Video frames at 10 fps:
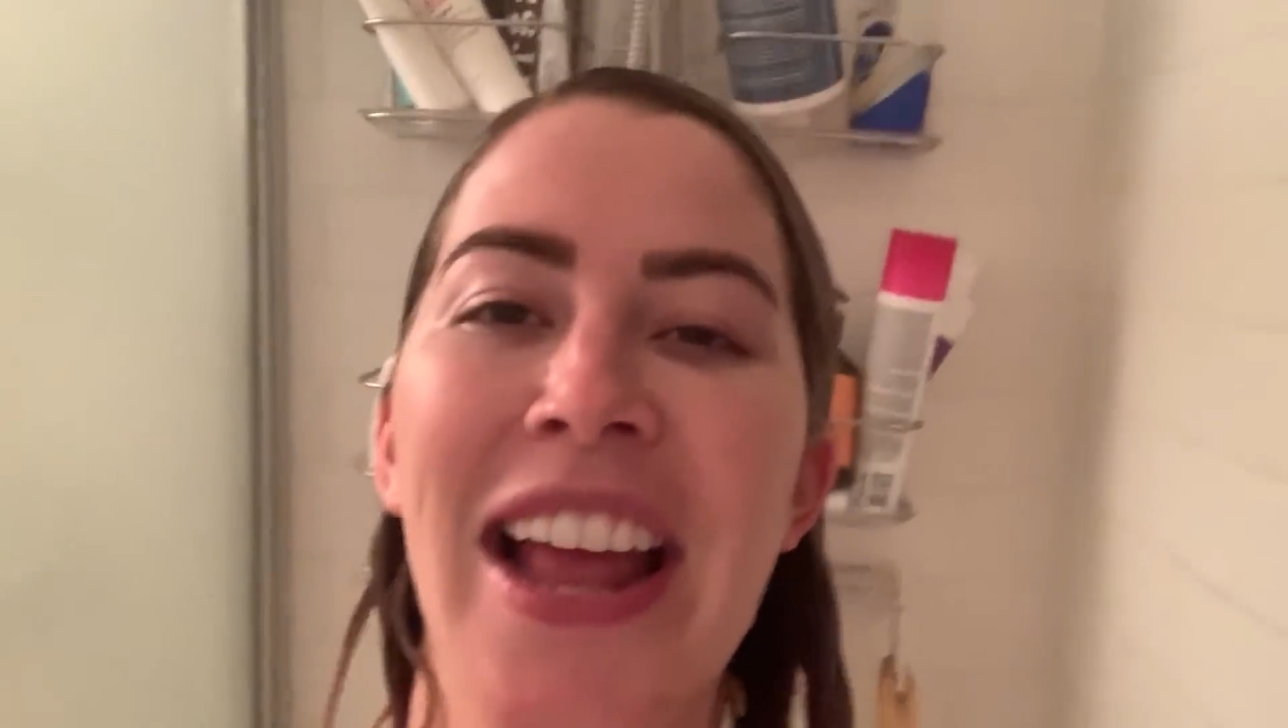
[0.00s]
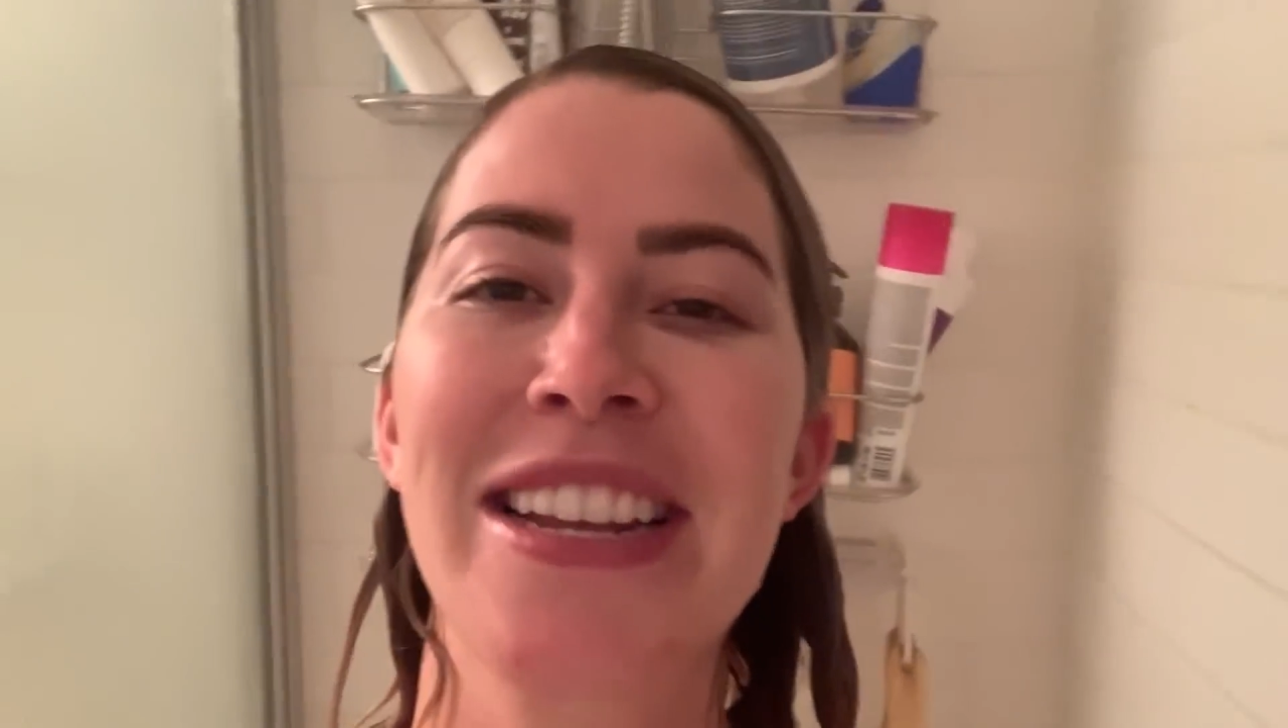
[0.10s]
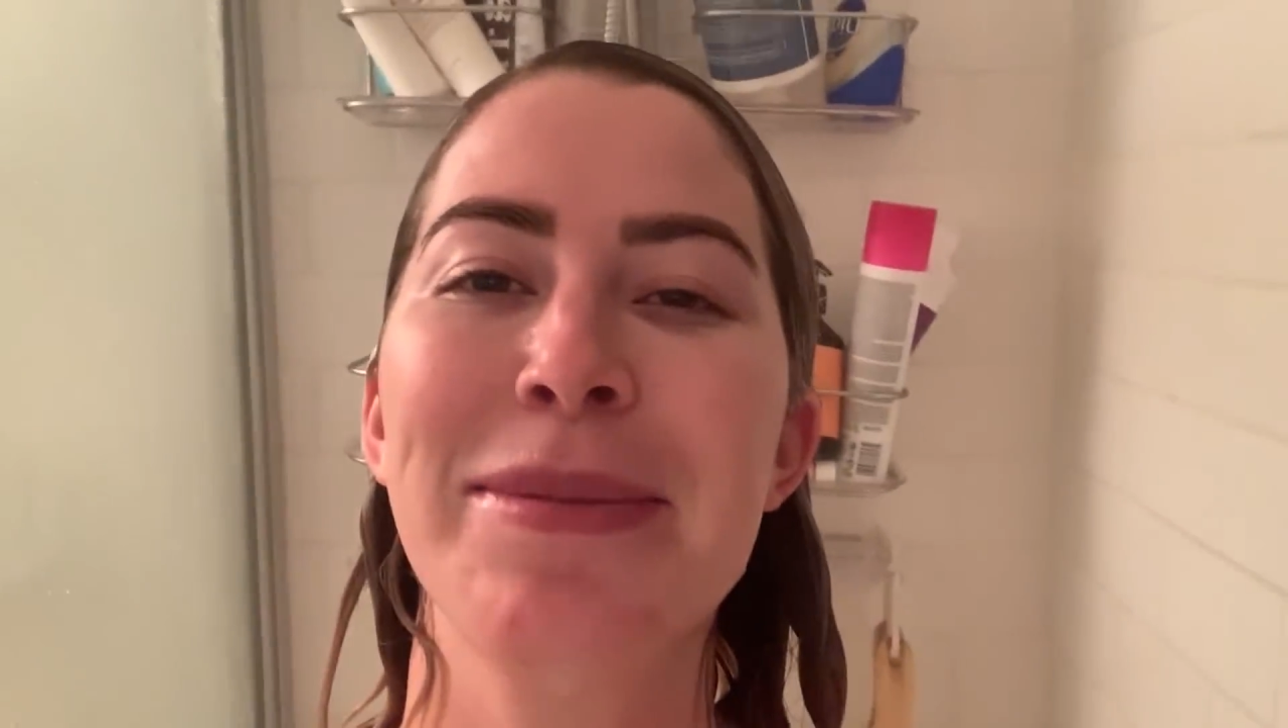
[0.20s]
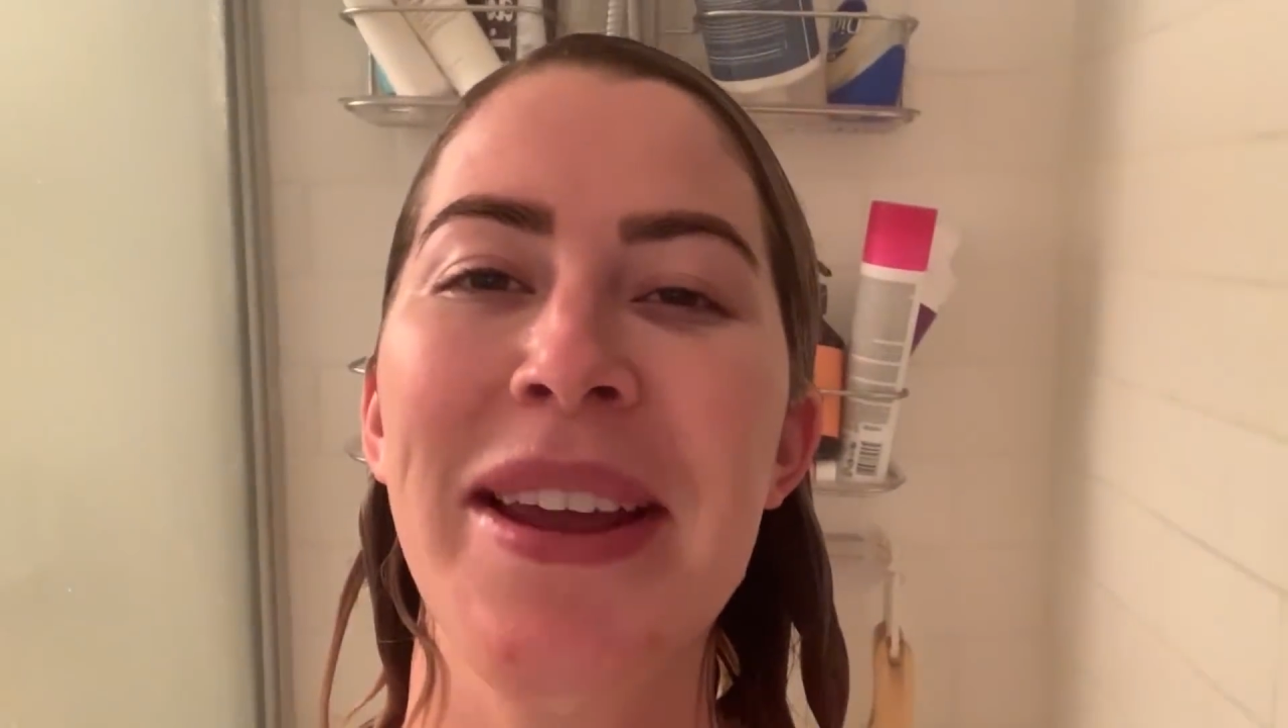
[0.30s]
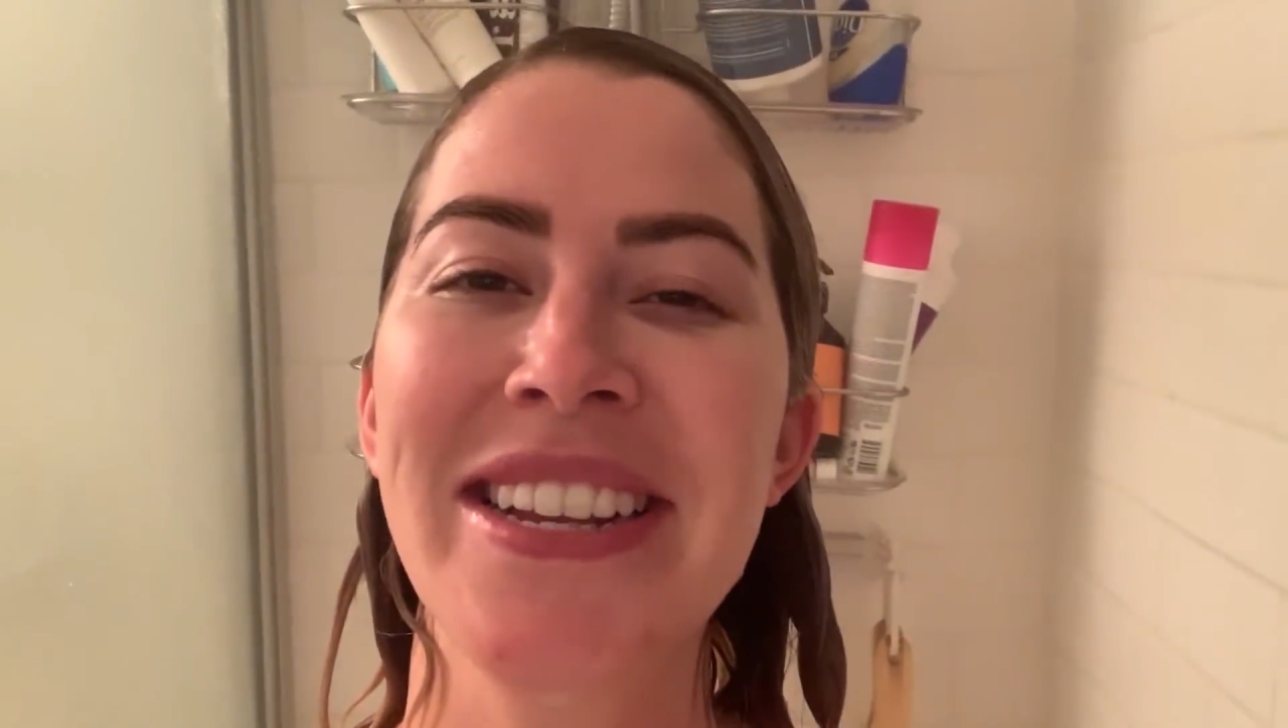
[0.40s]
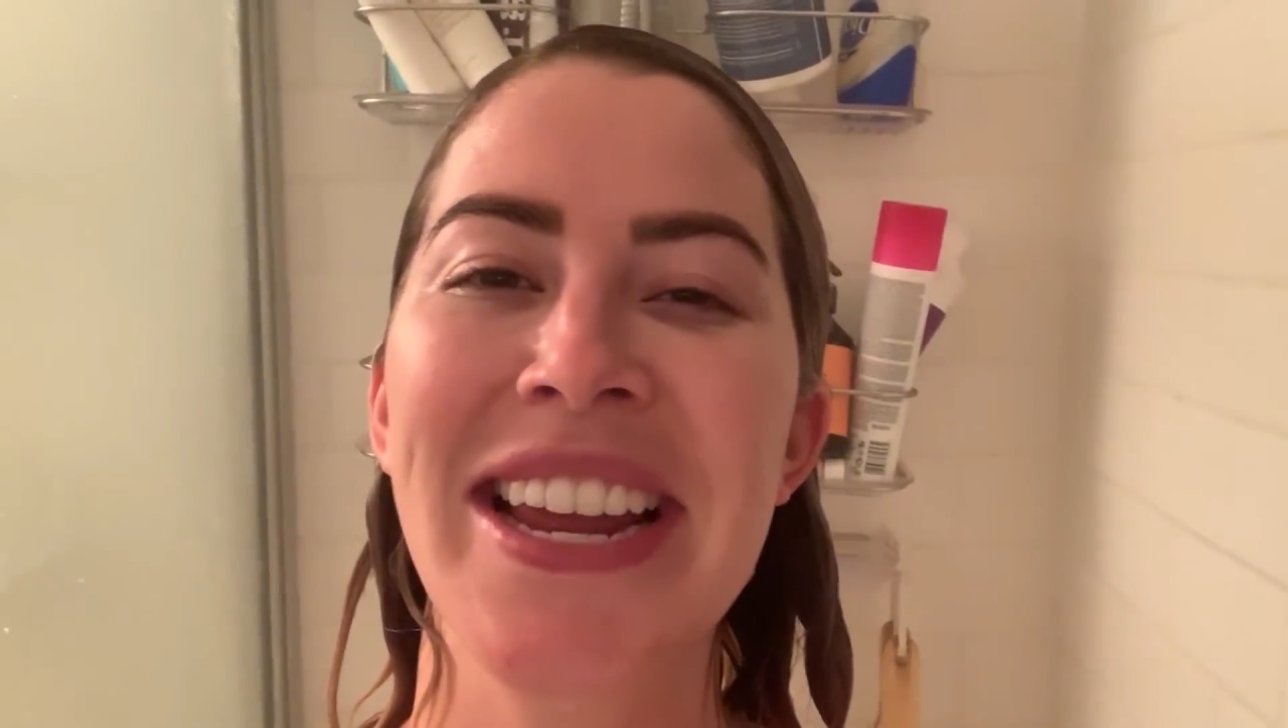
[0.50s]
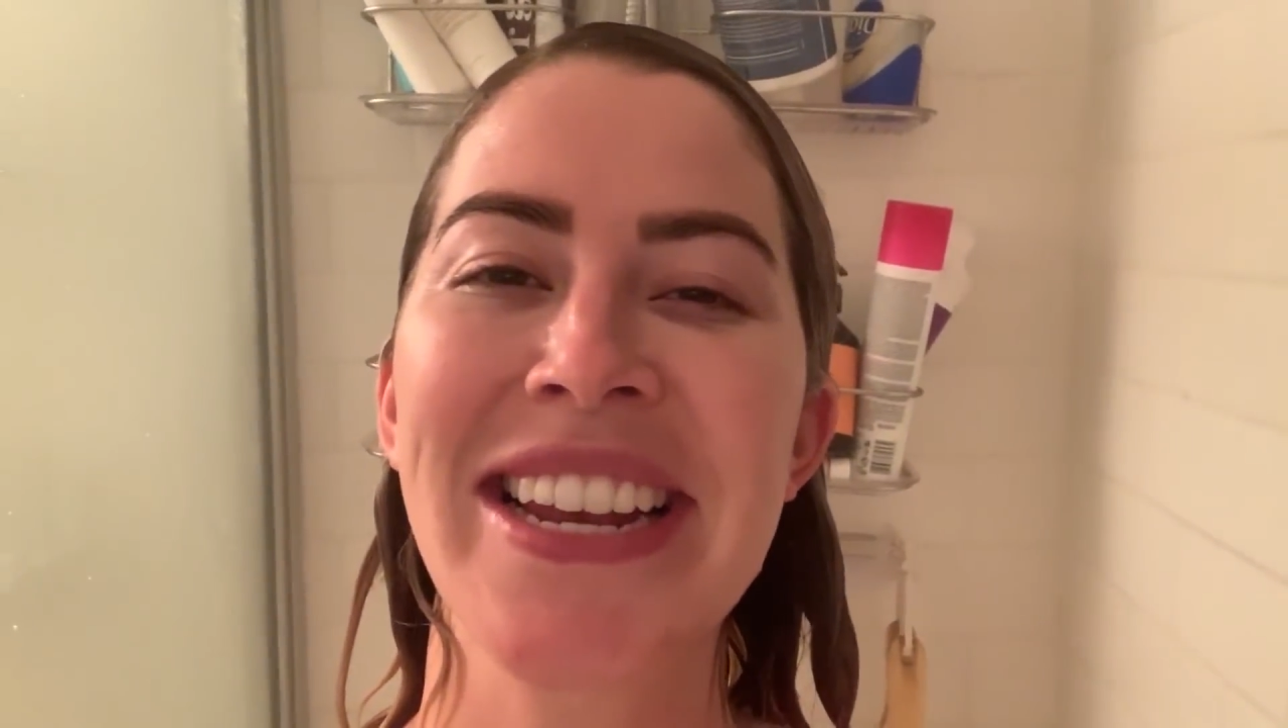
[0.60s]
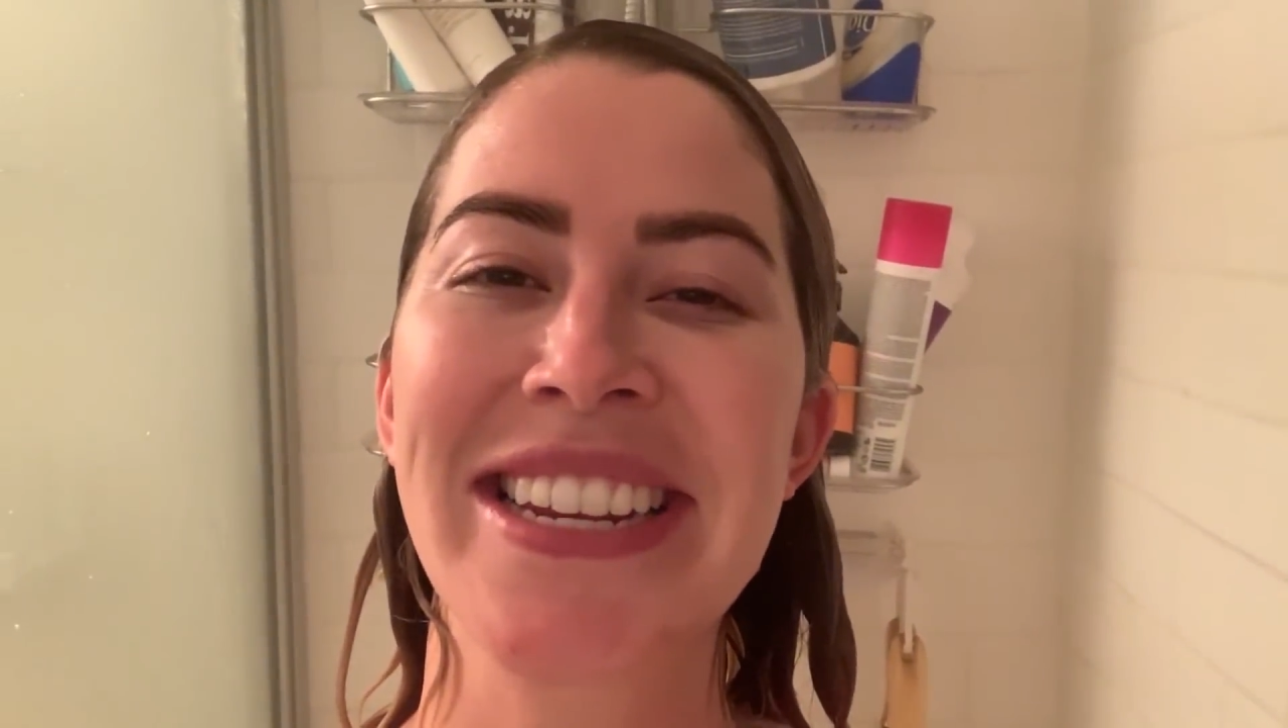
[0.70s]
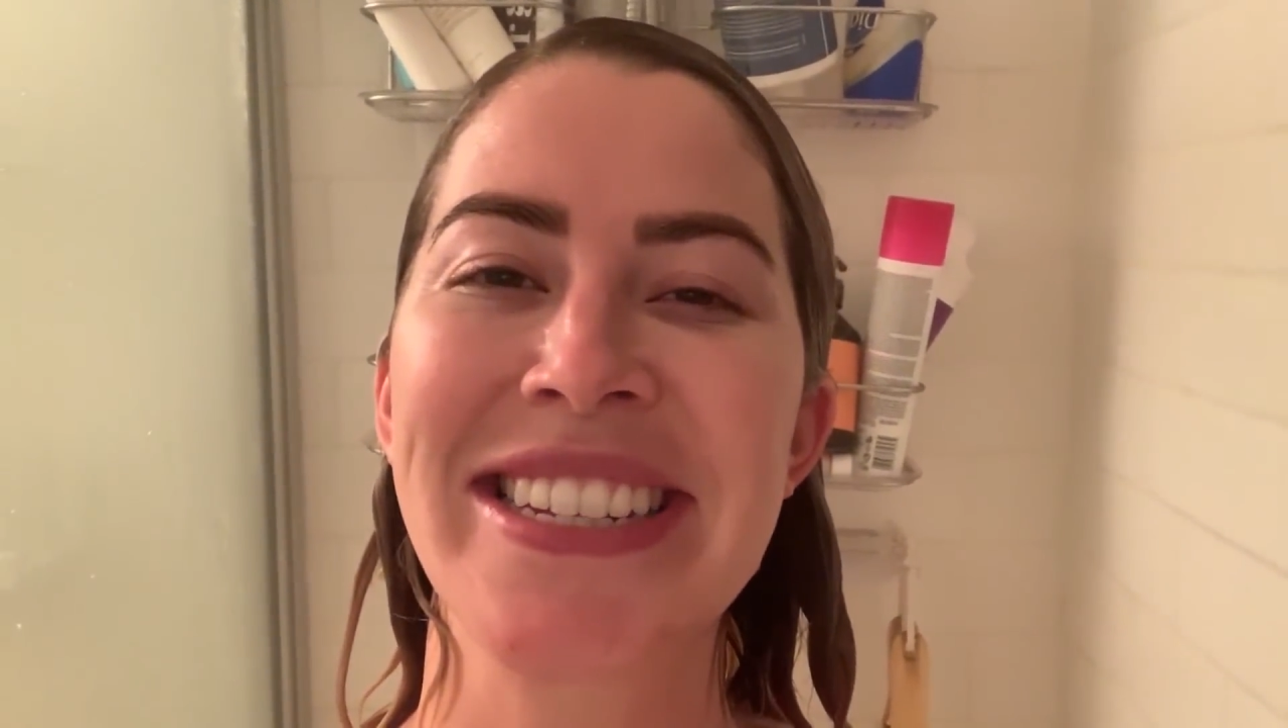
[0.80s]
To maintain